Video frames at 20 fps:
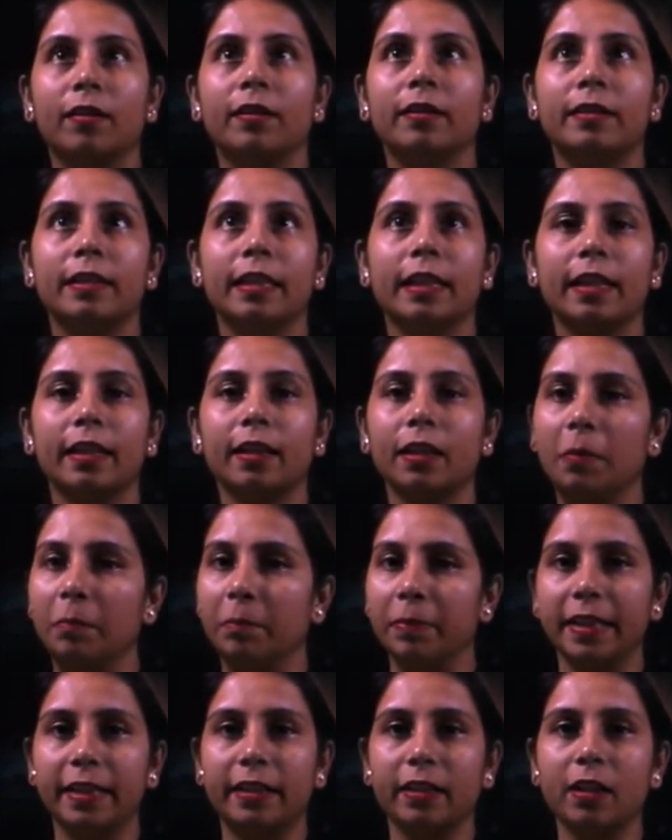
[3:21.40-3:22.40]
she can
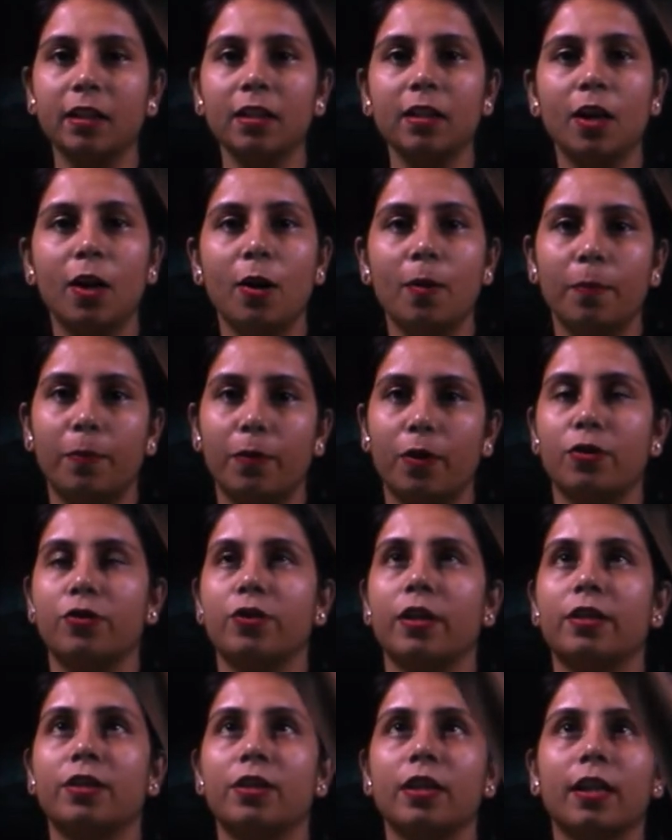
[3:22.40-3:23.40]
complete her
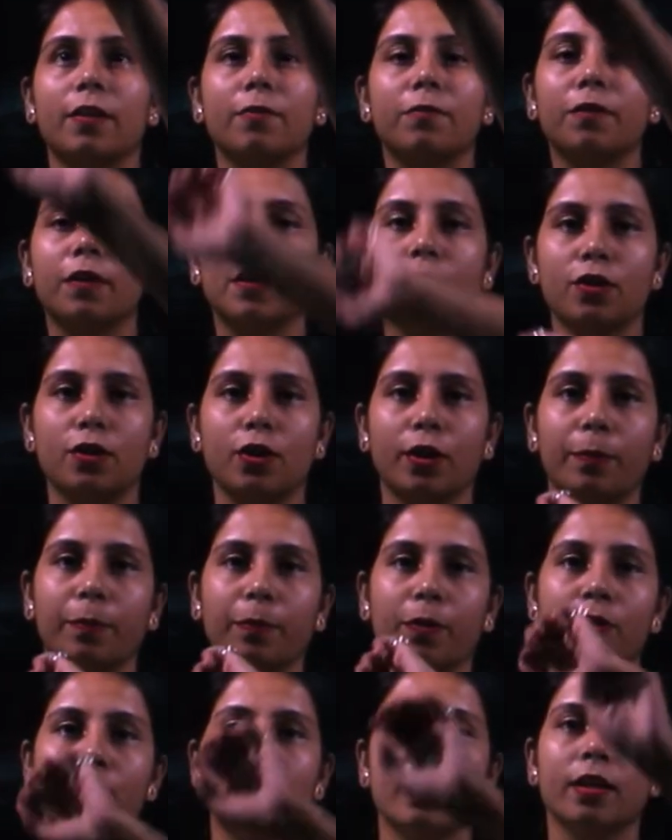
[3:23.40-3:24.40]
project, she can finish her
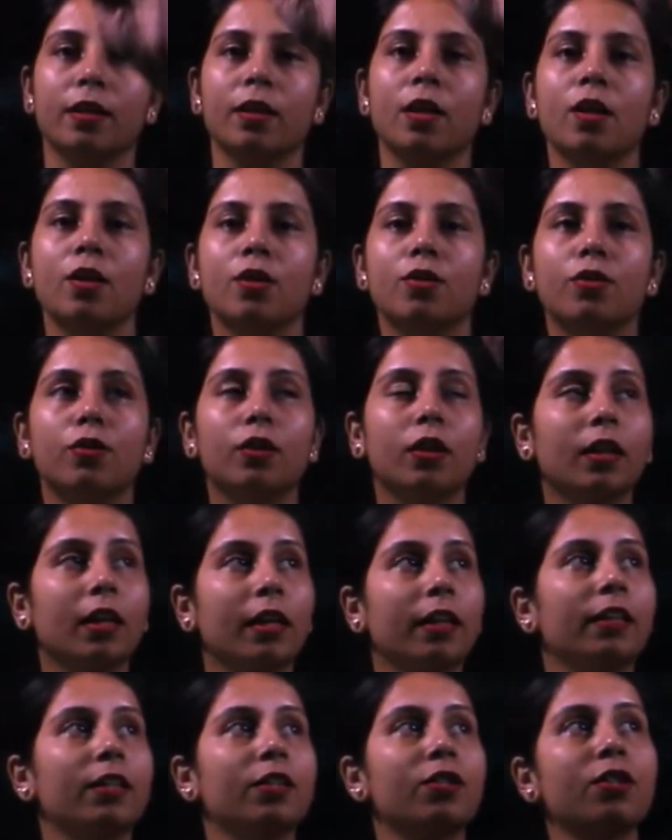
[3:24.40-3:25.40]
project. So the
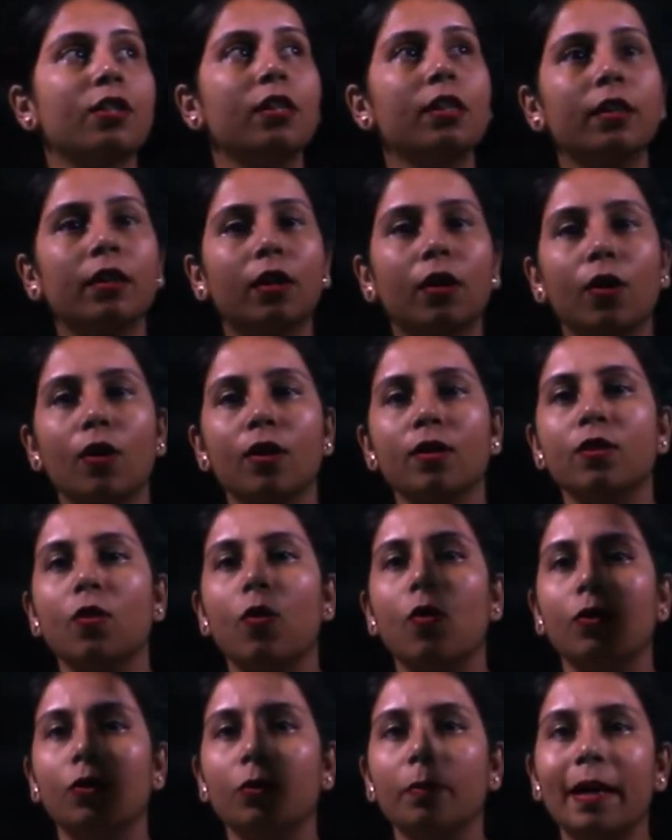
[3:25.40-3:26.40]
conditional clause
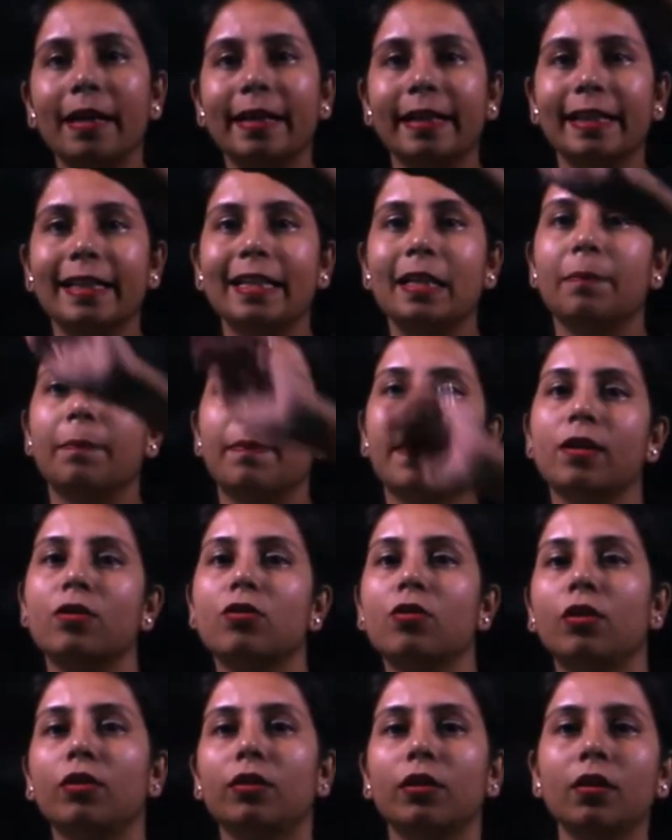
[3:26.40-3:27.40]
automatically depends
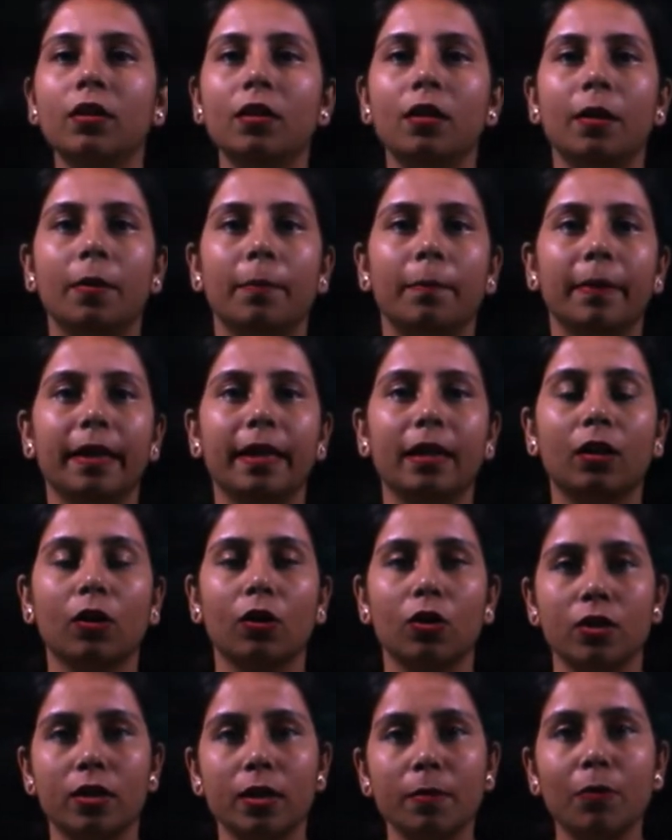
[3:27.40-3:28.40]
on the main
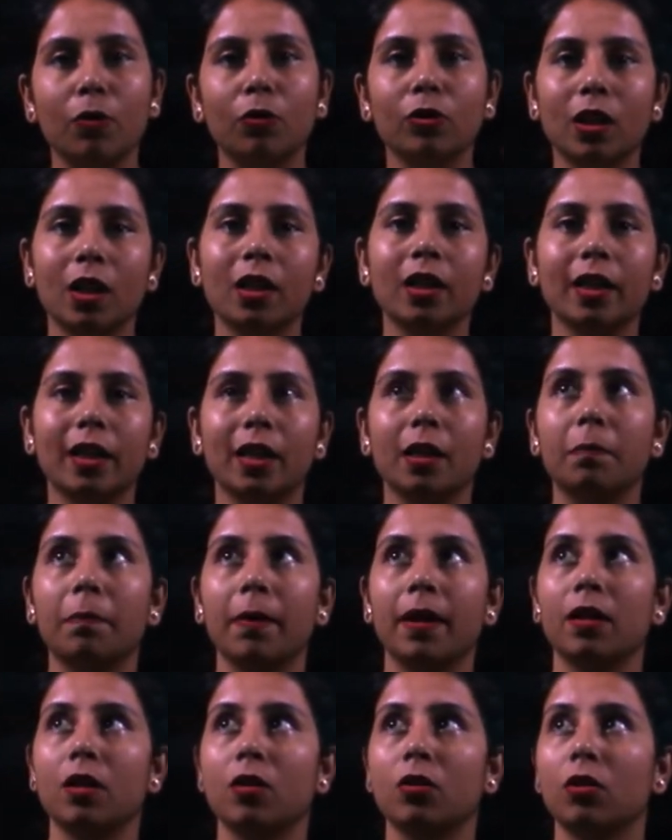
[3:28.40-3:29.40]
clause. They both are
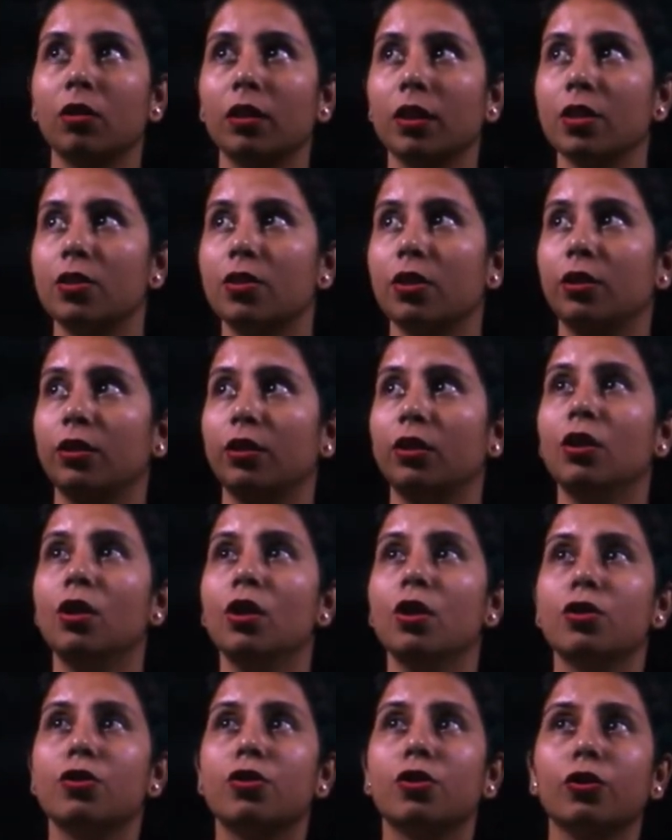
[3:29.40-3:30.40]
independent on each other.
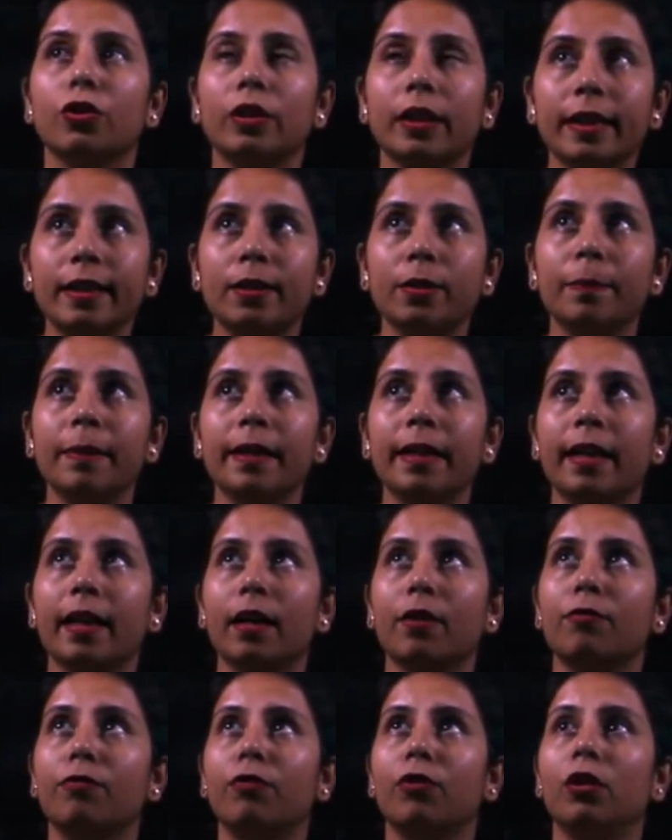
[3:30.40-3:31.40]
So you need to be
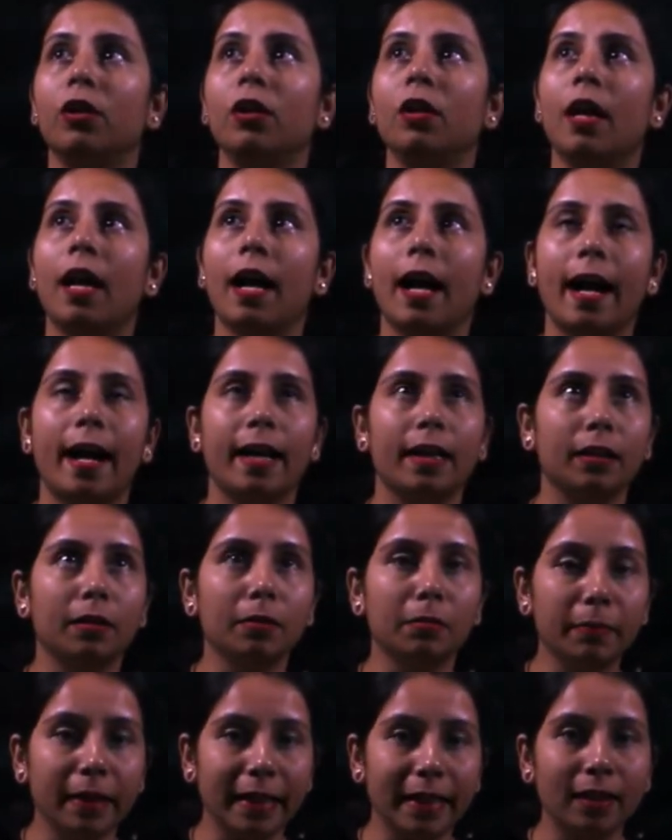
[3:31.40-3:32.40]
careful, add the
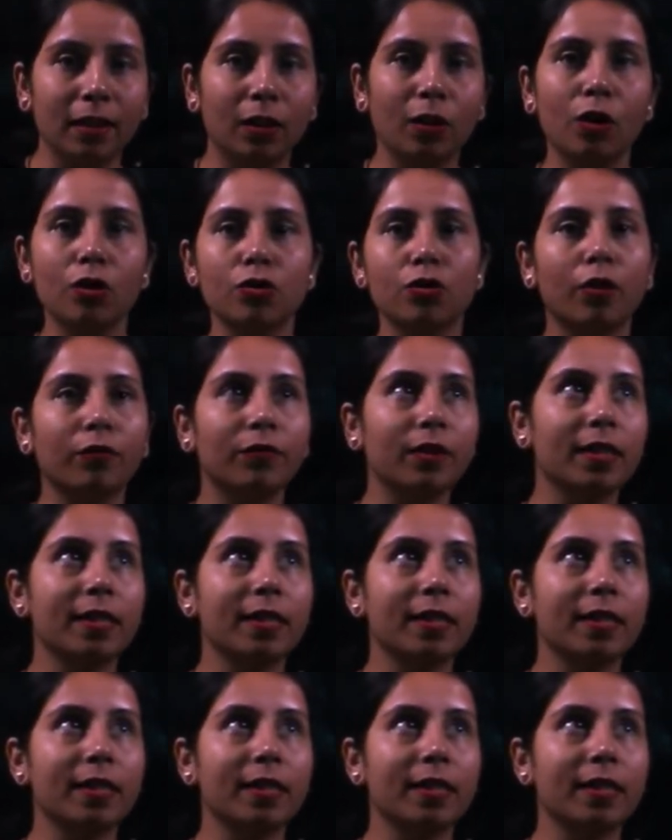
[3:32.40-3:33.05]
main clause of the